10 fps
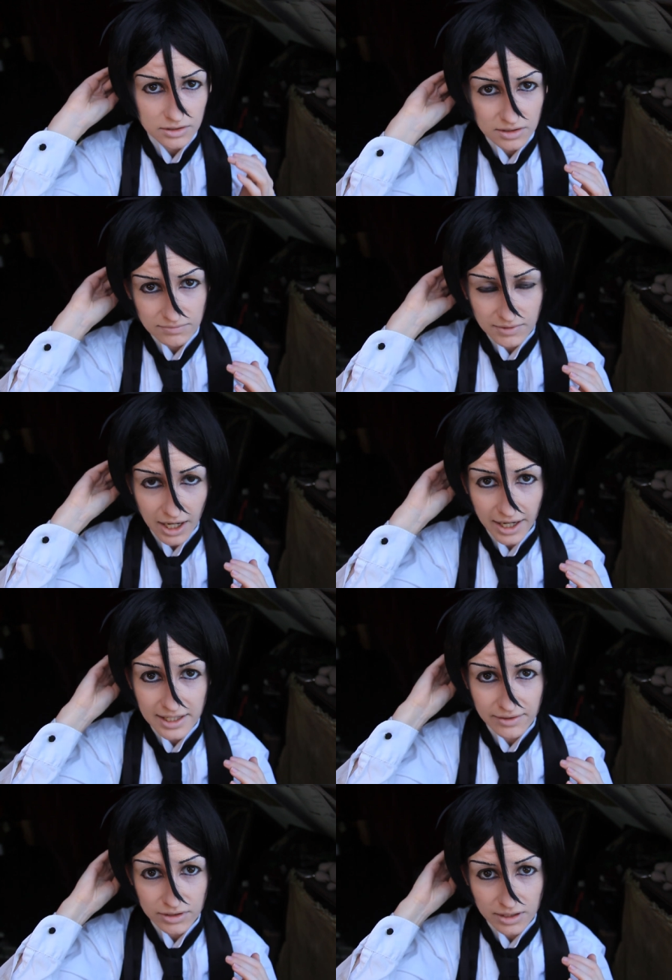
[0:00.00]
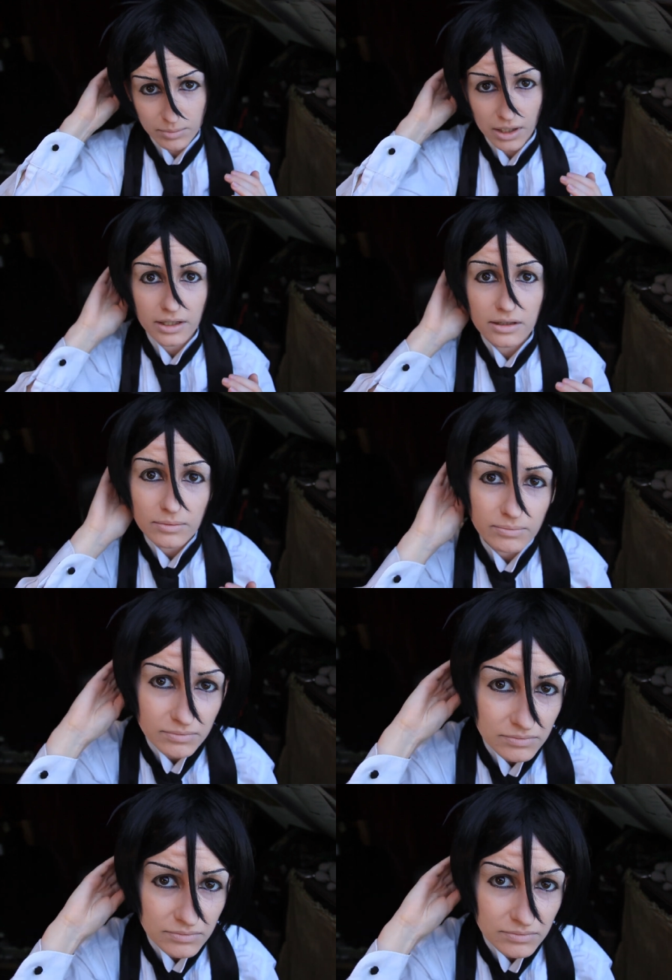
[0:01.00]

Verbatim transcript: can hide everything behind them.